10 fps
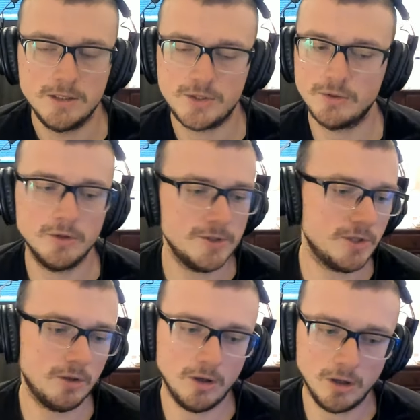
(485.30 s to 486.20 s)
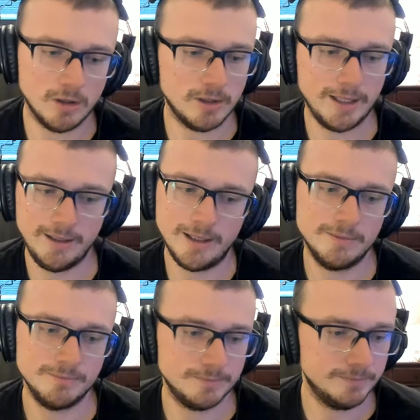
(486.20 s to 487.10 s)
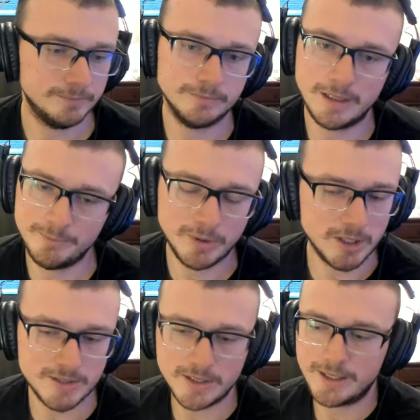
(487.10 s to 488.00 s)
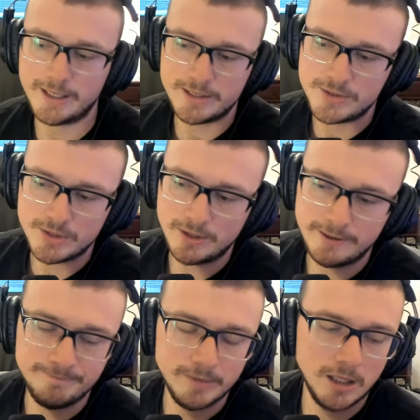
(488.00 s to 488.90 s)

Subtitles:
So those are all I'm pausing it, guys, sorry.